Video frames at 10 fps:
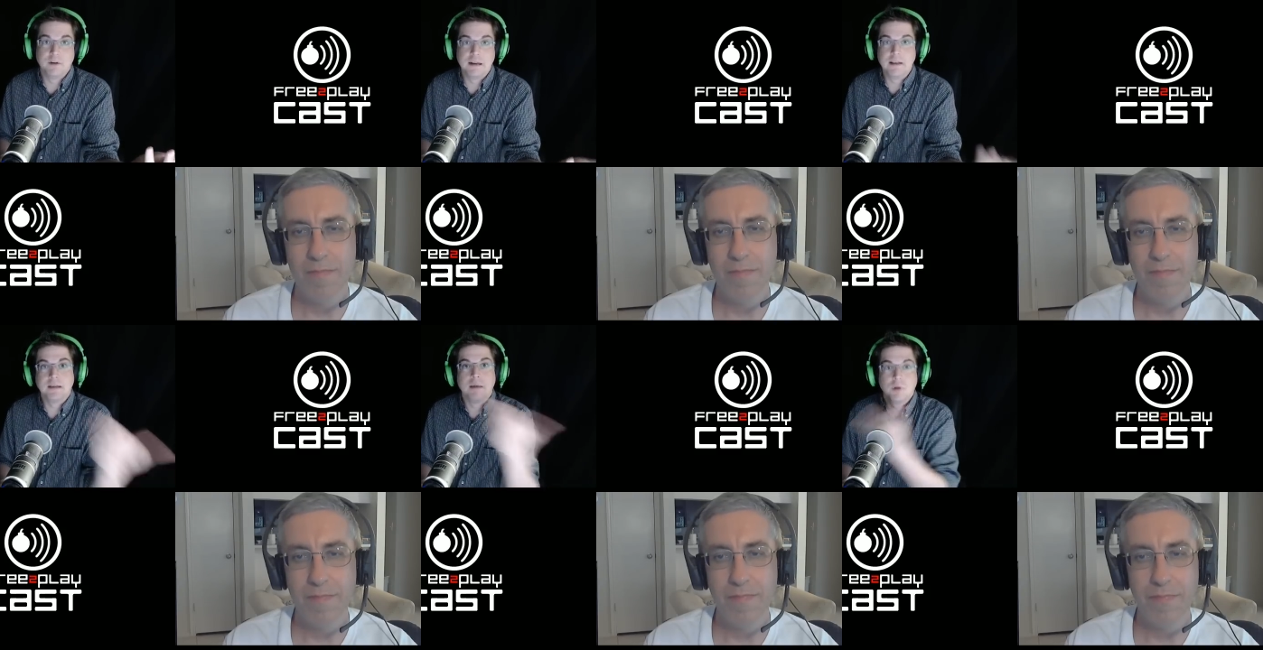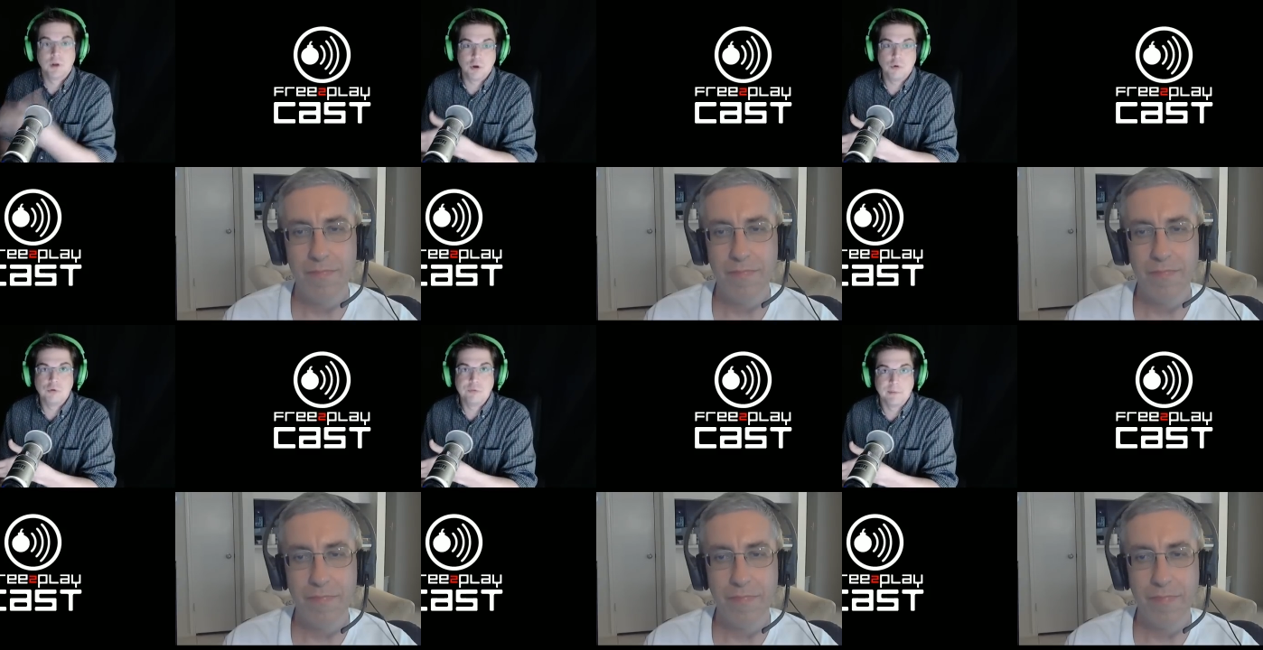Speaker 1: it is. I'm going to go
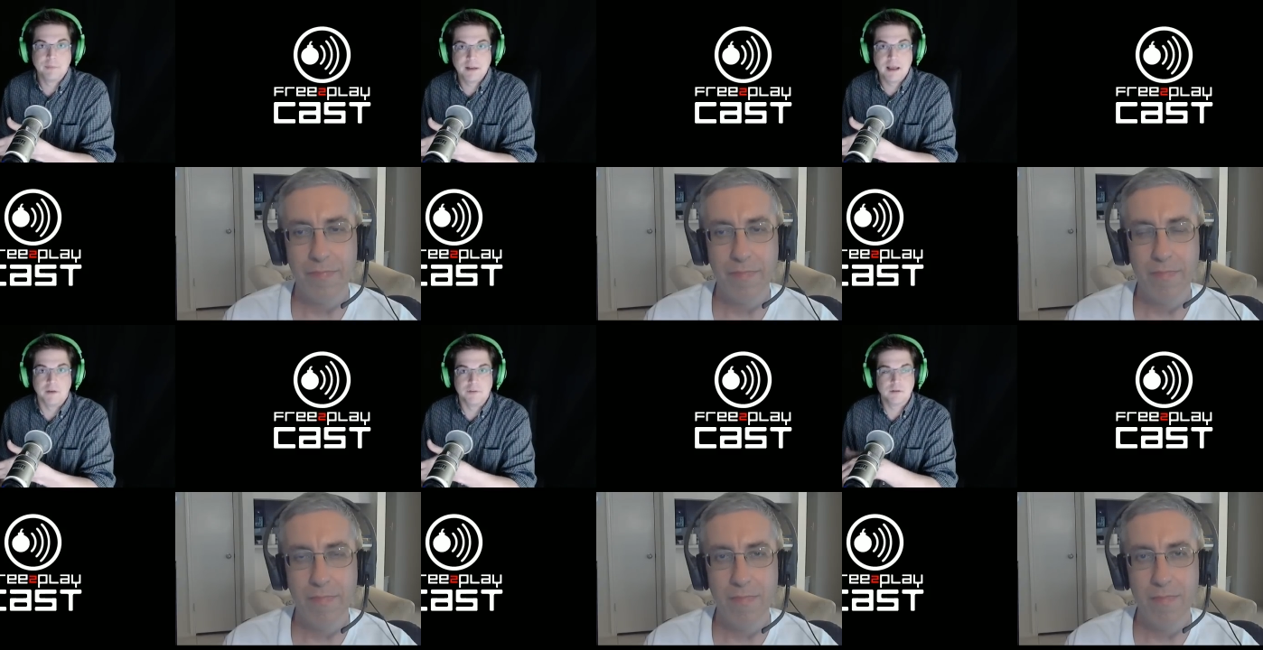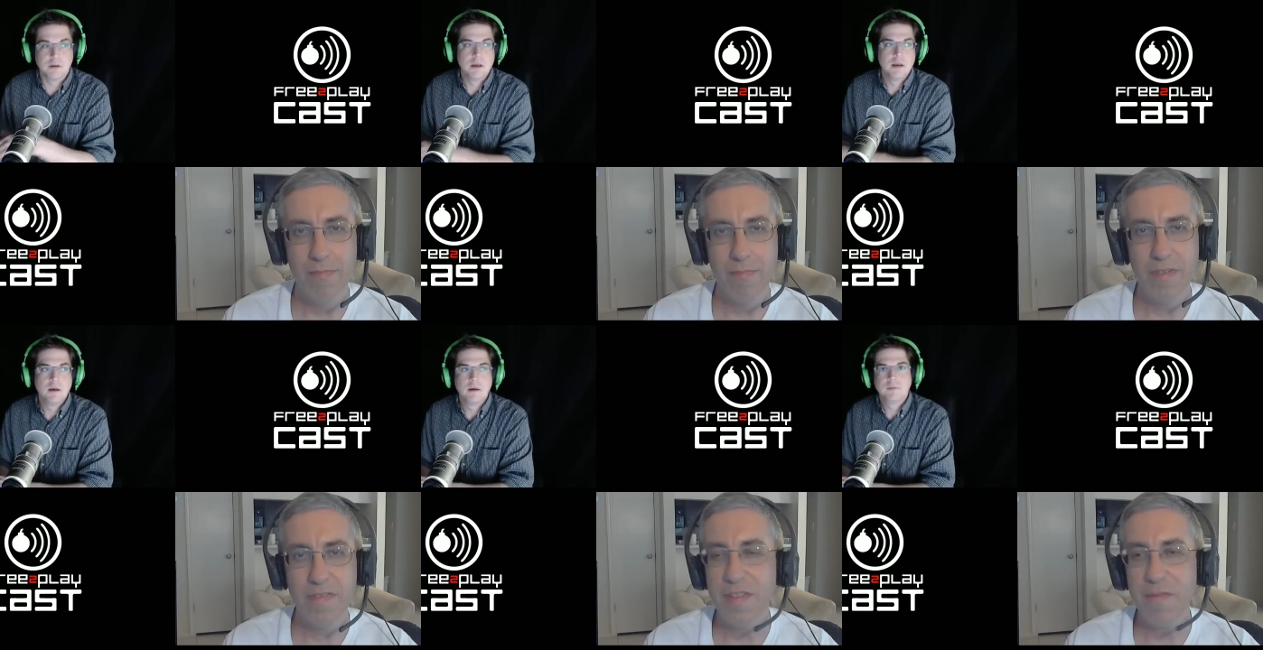do something else.
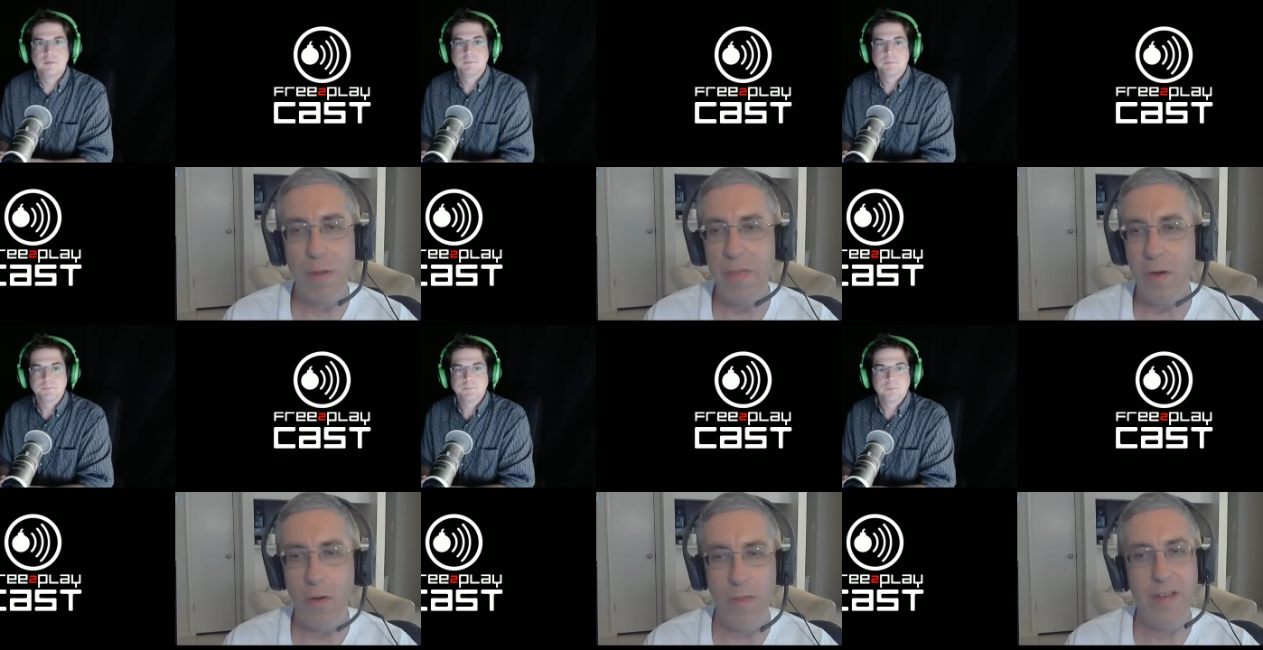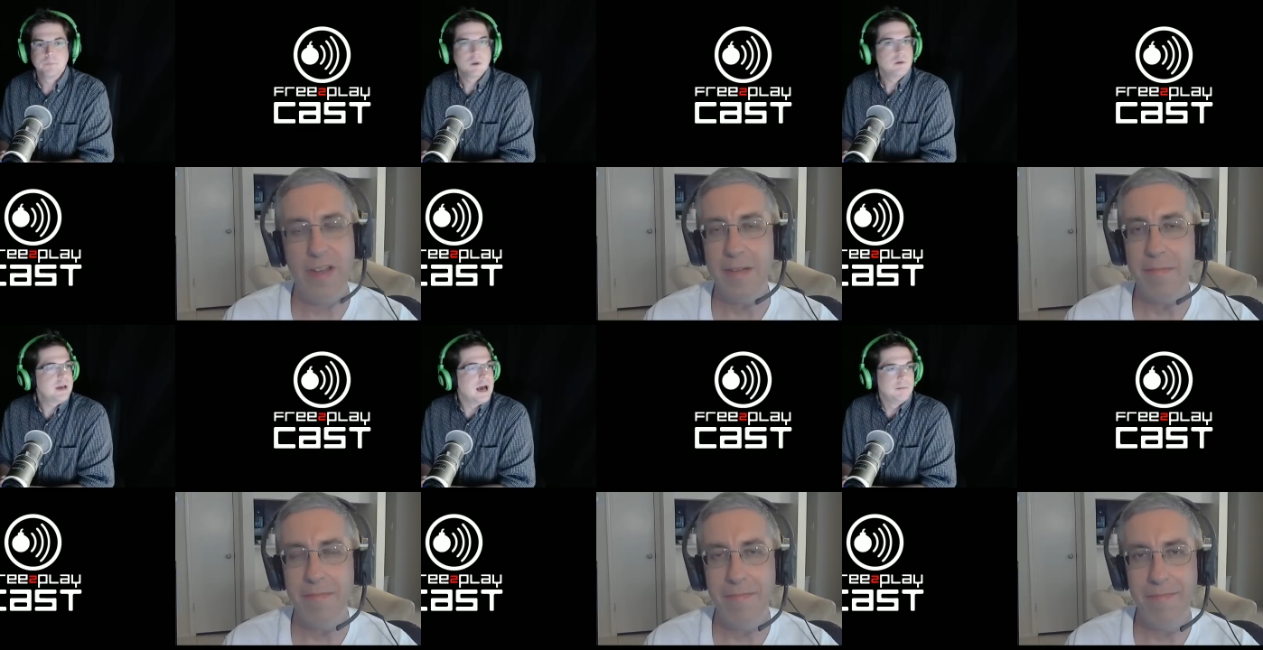You
Speaker 2: see that sort of thing all the time.
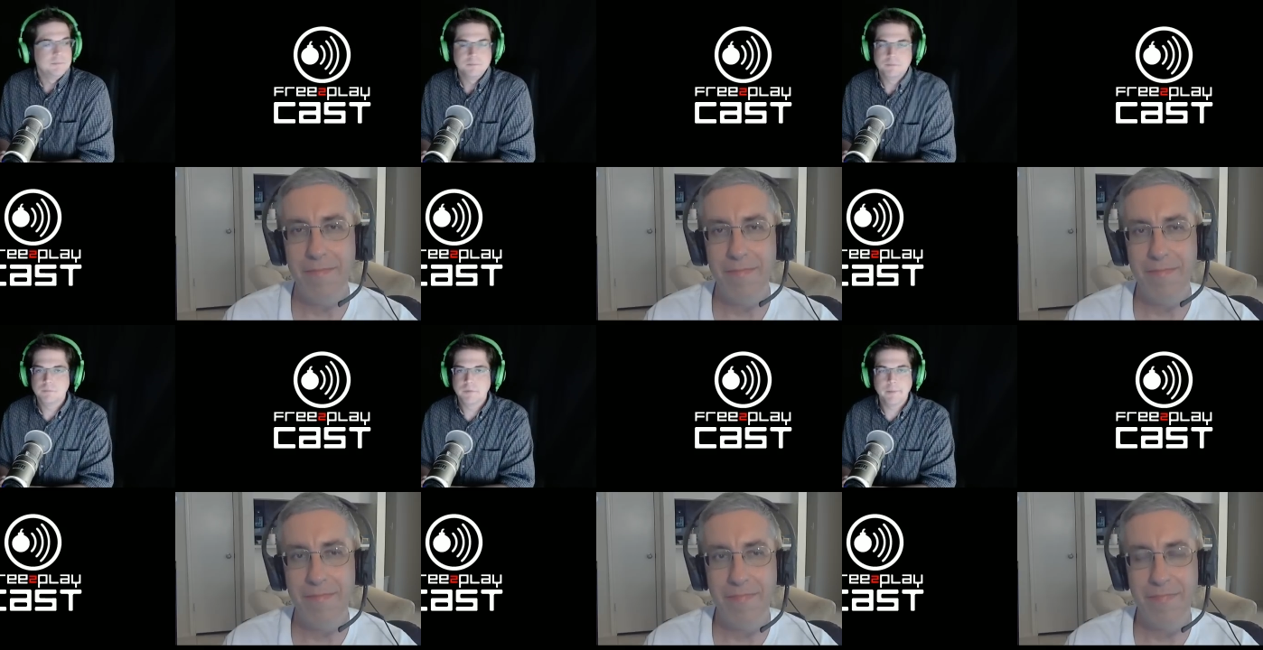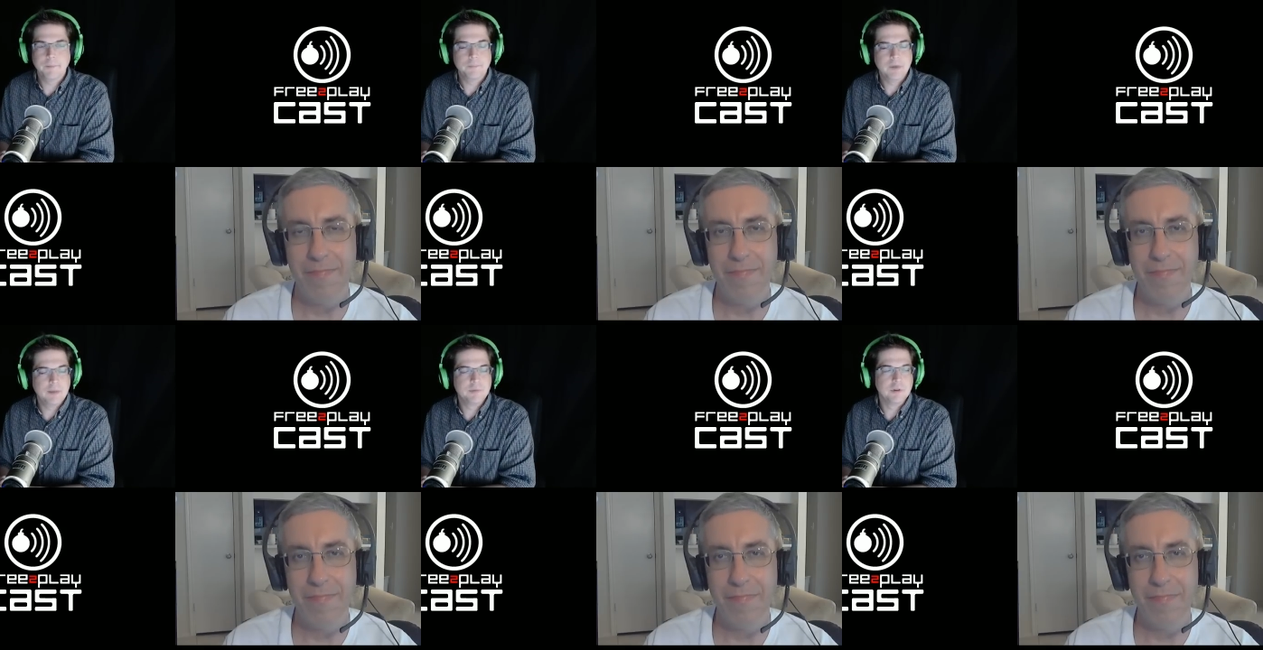
Speaker 1: Yeah, yep,
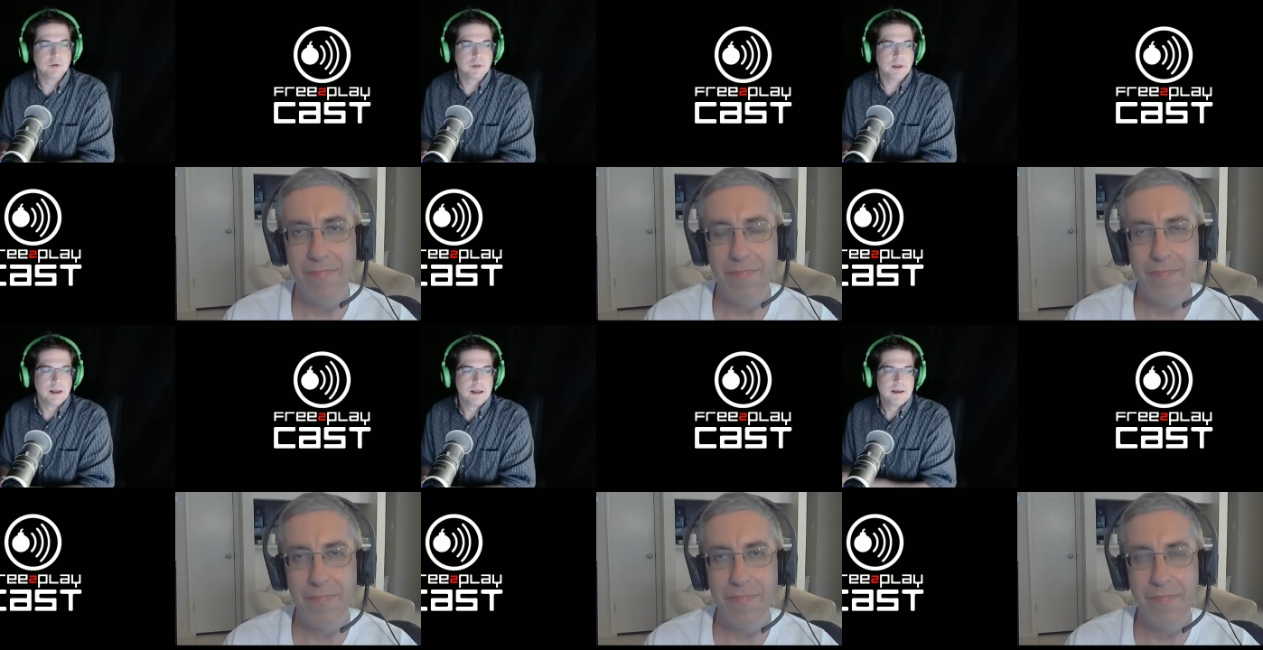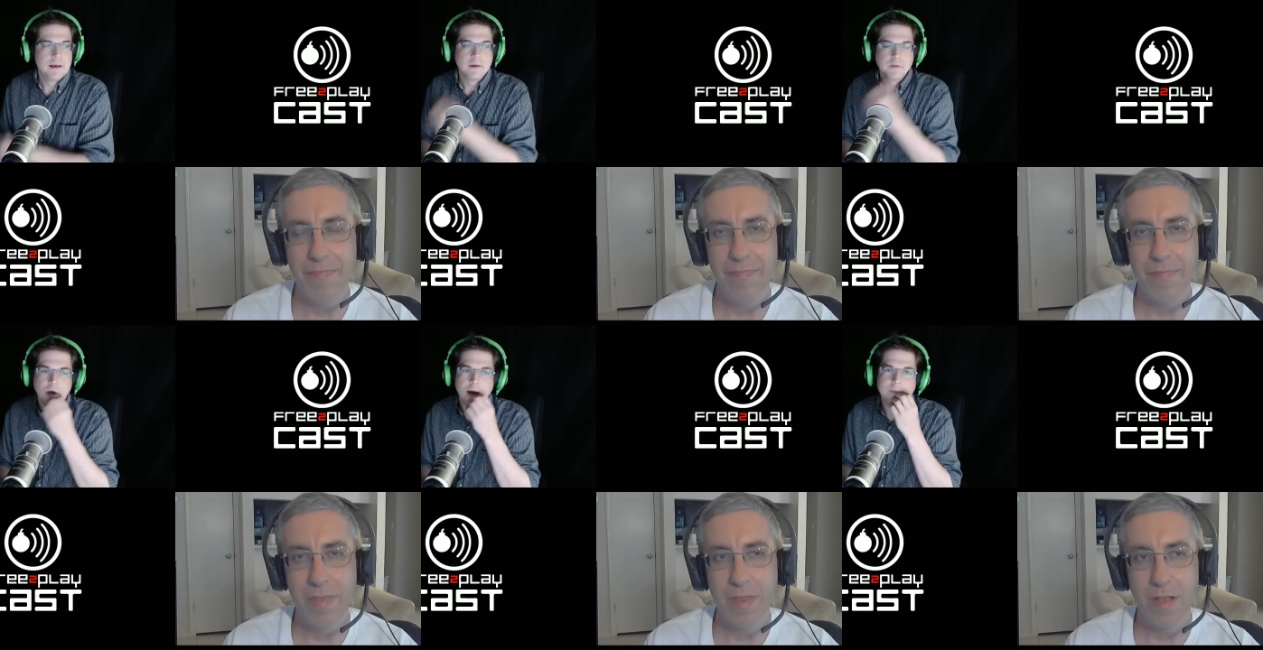absolutely.
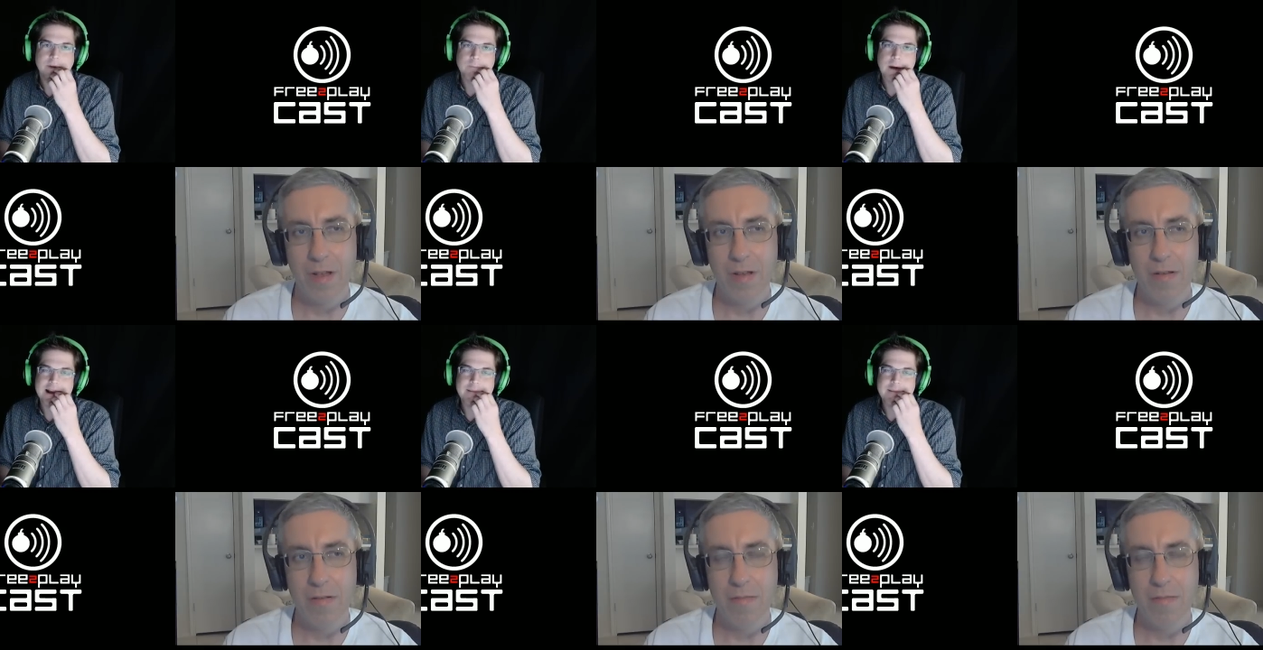So I'm writing